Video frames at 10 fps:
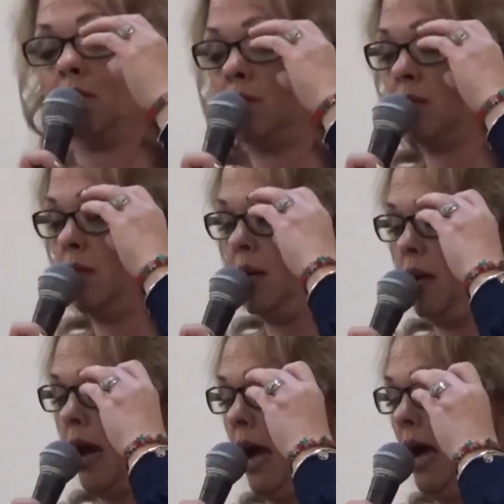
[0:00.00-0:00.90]
Amen.
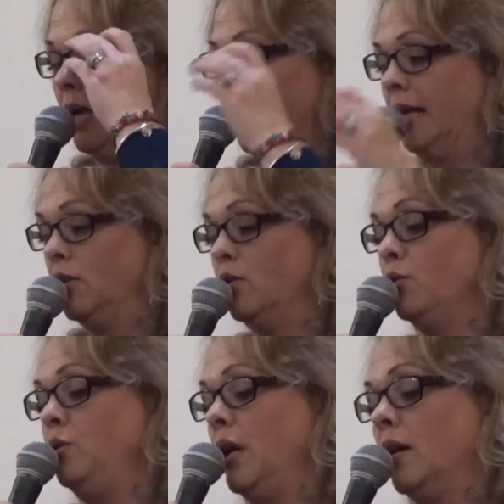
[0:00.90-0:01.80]

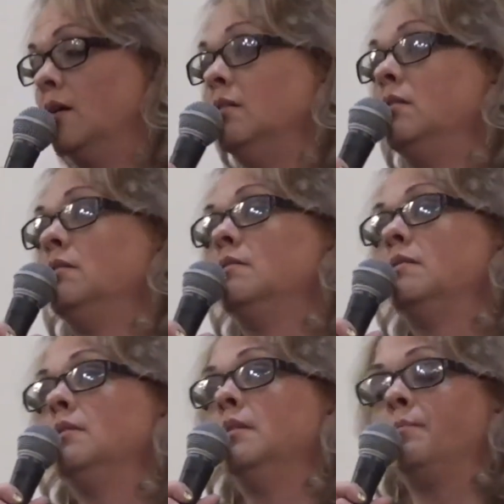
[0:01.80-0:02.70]
Hallelujah.
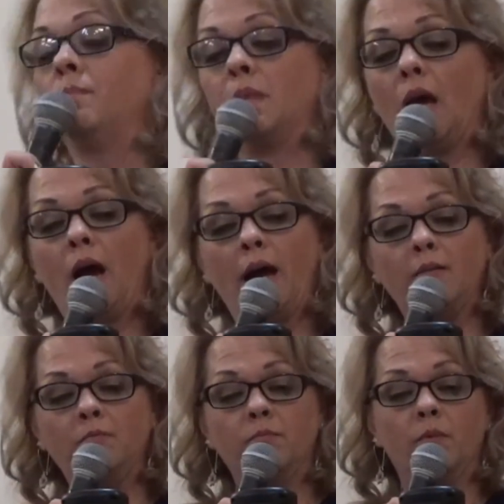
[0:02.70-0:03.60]

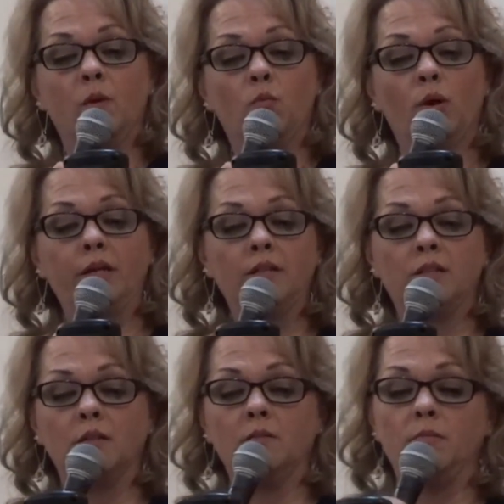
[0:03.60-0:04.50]
I wanted
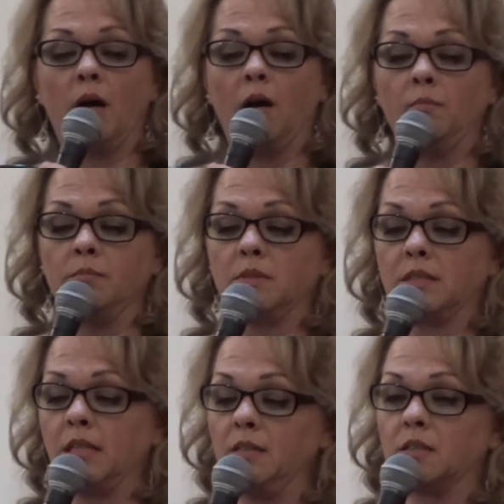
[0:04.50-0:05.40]
to
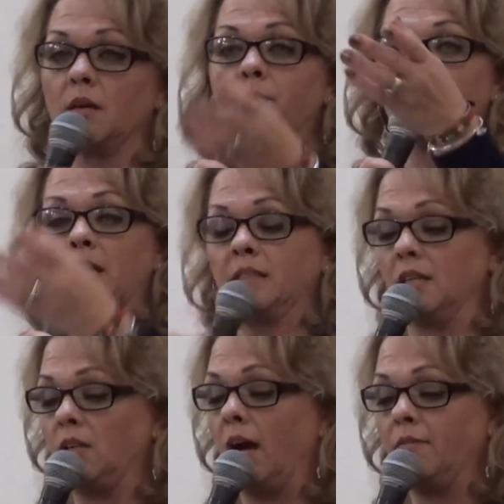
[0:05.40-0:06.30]
send something, as
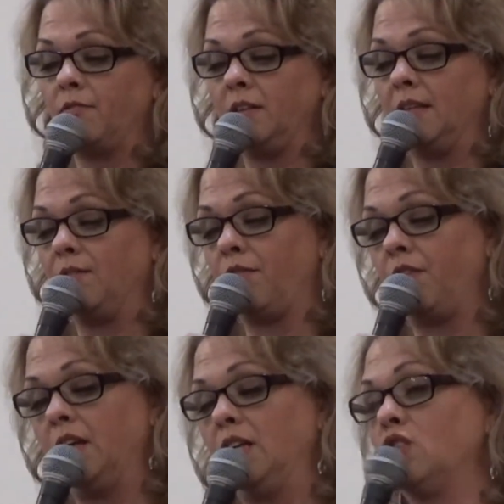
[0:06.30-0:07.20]
I didn't
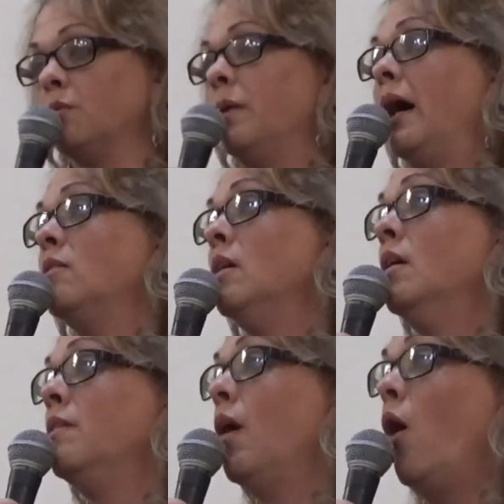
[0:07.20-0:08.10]
finish, about
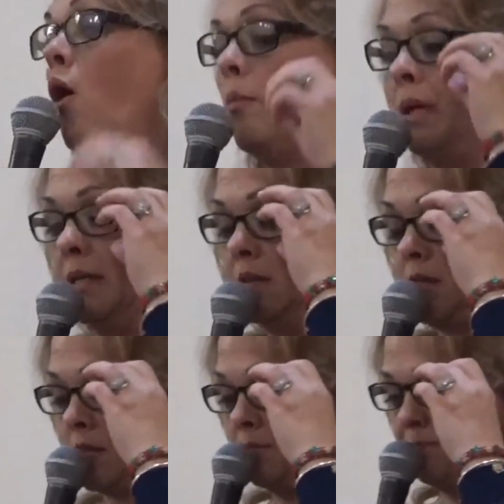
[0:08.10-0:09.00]
the
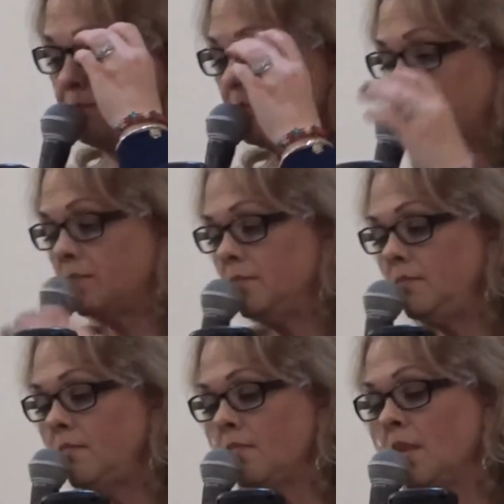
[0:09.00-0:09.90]
almonds.
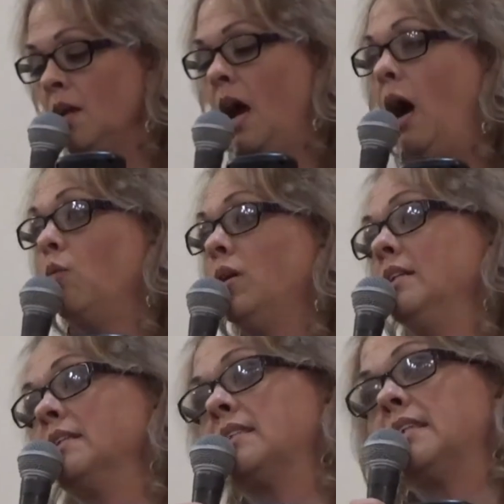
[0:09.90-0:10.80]
I wanted
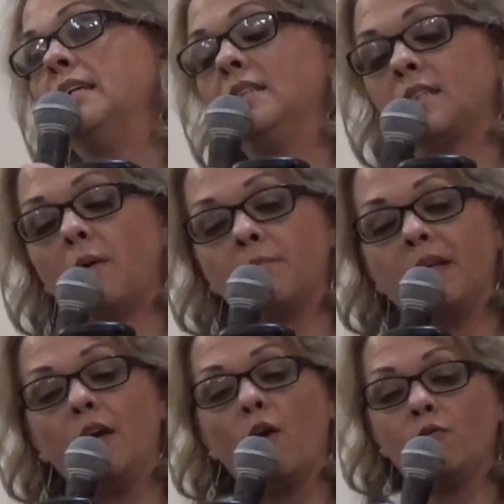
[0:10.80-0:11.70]
to send
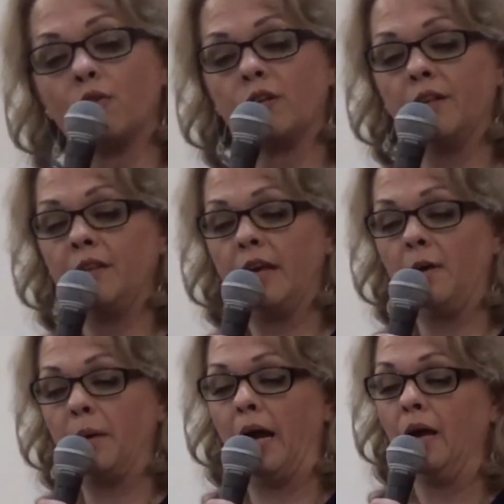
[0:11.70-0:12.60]
something over to
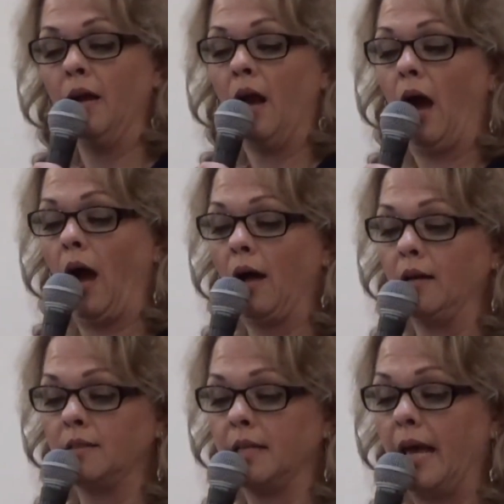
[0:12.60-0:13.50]
them.
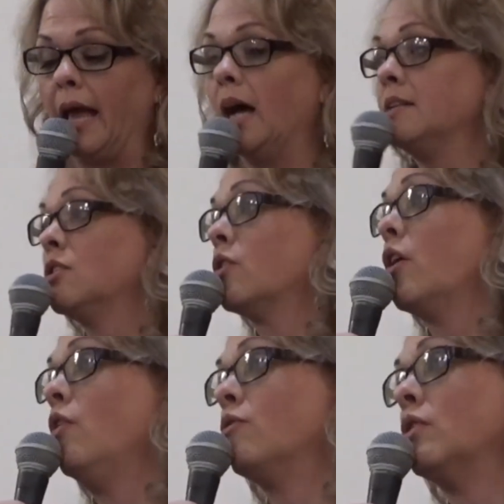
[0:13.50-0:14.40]
Today I took
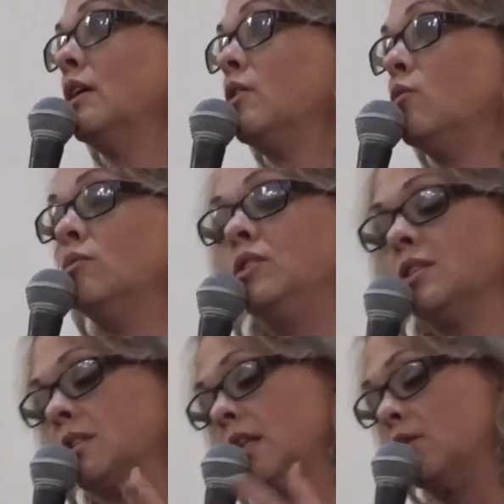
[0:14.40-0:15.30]
over a
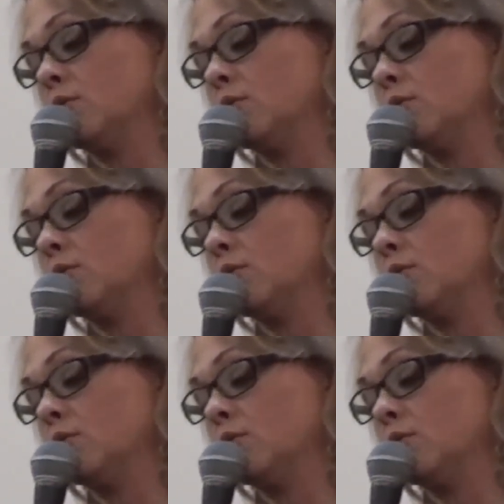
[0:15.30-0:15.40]
little